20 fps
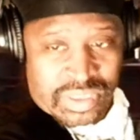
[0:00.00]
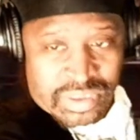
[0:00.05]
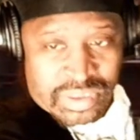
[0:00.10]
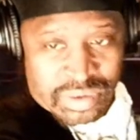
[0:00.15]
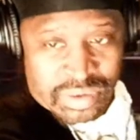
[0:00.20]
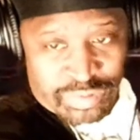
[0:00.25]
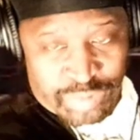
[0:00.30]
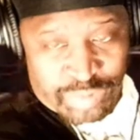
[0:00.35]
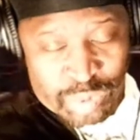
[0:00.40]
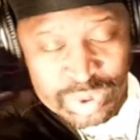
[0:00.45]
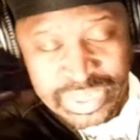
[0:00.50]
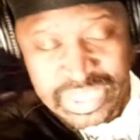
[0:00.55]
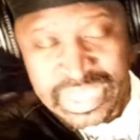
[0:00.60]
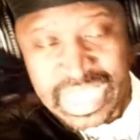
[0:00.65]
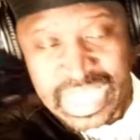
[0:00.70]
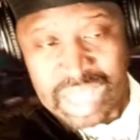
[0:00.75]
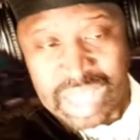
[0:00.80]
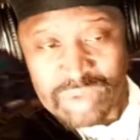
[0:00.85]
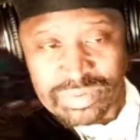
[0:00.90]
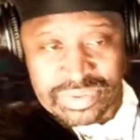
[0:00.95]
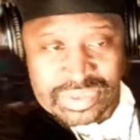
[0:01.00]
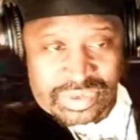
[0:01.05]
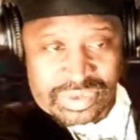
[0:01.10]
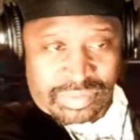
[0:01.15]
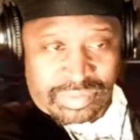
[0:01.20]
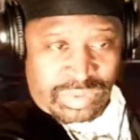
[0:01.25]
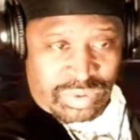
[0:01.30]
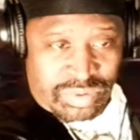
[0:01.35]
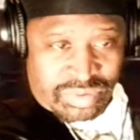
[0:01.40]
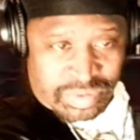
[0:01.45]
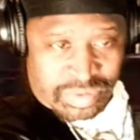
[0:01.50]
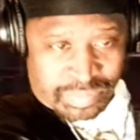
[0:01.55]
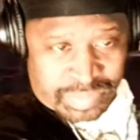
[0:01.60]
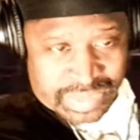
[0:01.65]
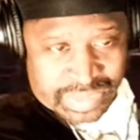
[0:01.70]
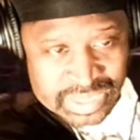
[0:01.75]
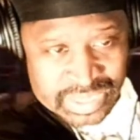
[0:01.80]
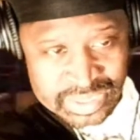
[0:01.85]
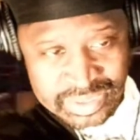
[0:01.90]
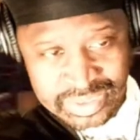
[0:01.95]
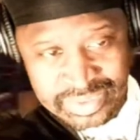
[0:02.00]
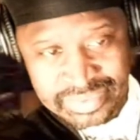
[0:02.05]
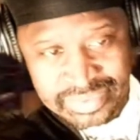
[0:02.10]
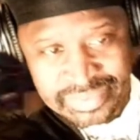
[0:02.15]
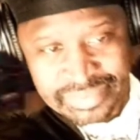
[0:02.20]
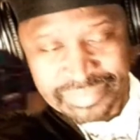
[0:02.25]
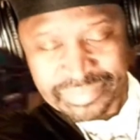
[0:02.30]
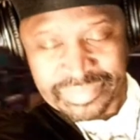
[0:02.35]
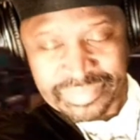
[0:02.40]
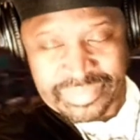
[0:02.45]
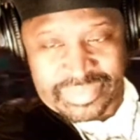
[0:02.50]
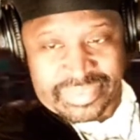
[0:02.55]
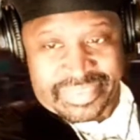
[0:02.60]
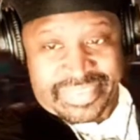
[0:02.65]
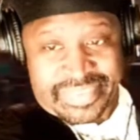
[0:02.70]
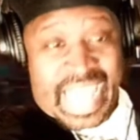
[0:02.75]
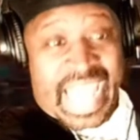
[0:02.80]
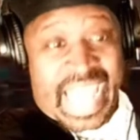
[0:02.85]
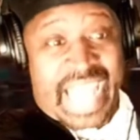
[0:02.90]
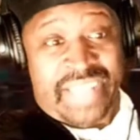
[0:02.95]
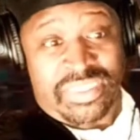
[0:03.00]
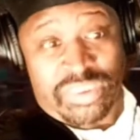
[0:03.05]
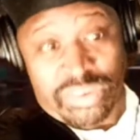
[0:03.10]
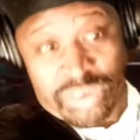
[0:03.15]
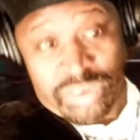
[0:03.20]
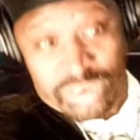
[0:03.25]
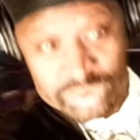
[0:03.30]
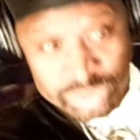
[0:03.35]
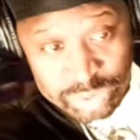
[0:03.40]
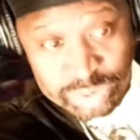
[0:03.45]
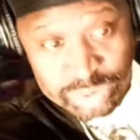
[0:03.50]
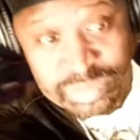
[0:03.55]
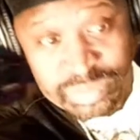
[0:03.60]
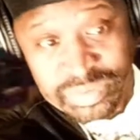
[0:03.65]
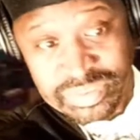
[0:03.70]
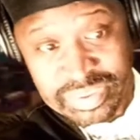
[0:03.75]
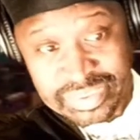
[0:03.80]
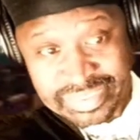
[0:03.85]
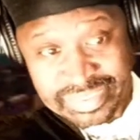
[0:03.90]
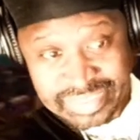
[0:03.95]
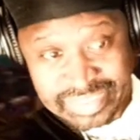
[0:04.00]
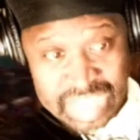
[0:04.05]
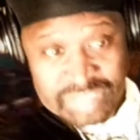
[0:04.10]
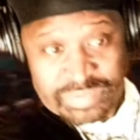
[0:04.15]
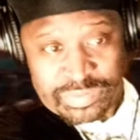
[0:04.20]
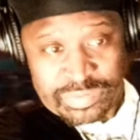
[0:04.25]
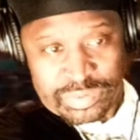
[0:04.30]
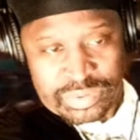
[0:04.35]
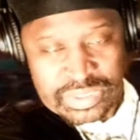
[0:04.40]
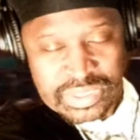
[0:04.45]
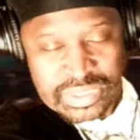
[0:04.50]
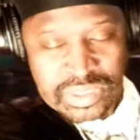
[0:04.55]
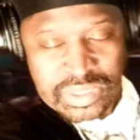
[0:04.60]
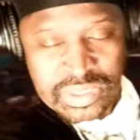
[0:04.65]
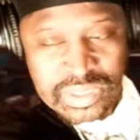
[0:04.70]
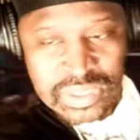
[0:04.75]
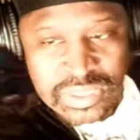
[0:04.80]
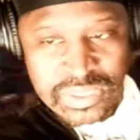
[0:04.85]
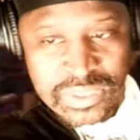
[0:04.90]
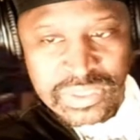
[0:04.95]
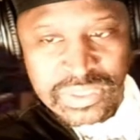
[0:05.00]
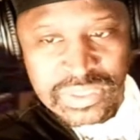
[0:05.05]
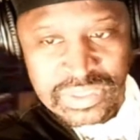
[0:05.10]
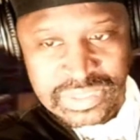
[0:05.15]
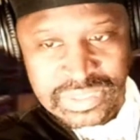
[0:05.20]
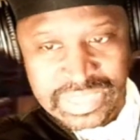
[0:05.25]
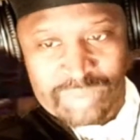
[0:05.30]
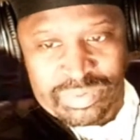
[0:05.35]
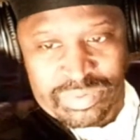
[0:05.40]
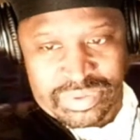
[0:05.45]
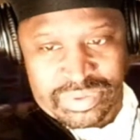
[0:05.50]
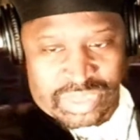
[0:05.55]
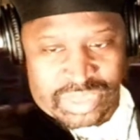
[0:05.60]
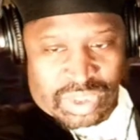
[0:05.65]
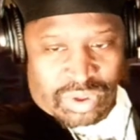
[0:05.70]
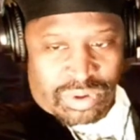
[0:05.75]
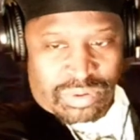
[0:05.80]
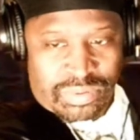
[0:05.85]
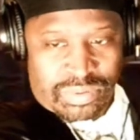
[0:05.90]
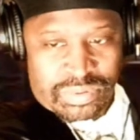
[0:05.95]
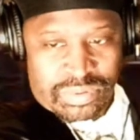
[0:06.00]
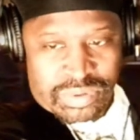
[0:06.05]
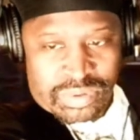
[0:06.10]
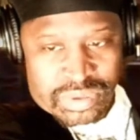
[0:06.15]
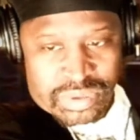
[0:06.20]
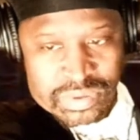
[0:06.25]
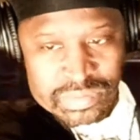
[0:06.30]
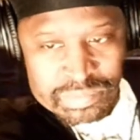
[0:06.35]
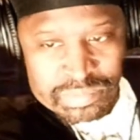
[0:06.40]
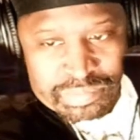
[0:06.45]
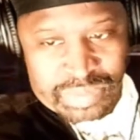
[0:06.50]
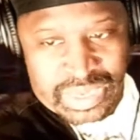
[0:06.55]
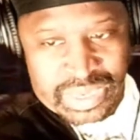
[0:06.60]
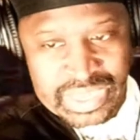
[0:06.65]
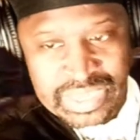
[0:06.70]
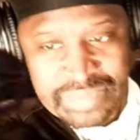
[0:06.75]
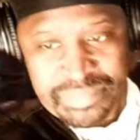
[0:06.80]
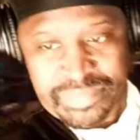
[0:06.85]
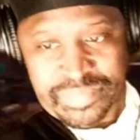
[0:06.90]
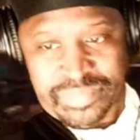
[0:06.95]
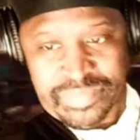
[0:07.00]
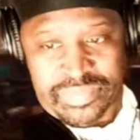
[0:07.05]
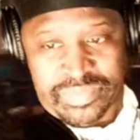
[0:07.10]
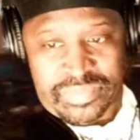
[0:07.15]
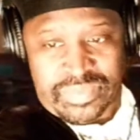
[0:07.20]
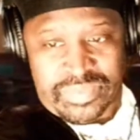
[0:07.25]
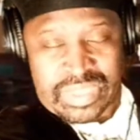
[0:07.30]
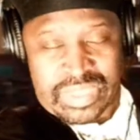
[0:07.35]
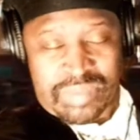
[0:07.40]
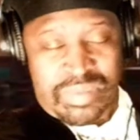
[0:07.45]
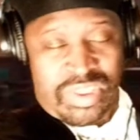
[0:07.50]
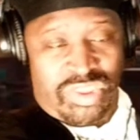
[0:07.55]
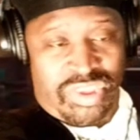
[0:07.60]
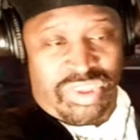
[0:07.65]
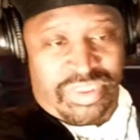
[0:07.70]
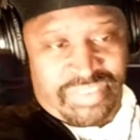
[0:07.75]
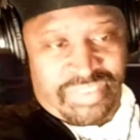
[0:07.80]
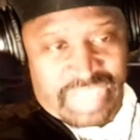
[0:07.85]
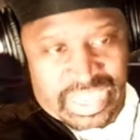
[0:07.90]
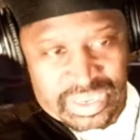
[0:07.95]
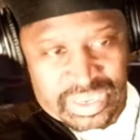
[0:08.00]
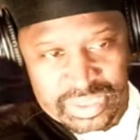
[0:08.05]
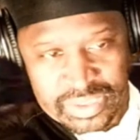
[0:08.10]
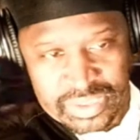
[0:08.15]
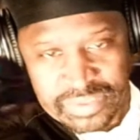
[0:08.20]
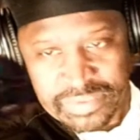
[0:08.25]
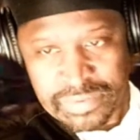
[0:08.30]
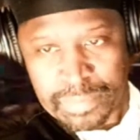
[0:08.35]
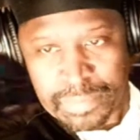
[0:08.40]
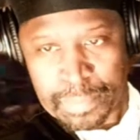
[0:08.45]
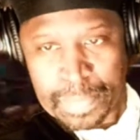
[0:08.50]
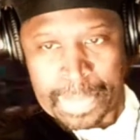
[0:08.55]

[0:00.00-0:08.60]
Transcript: 40 Cal was in the music business, signed to a group successfully, that was known. But let me just say this.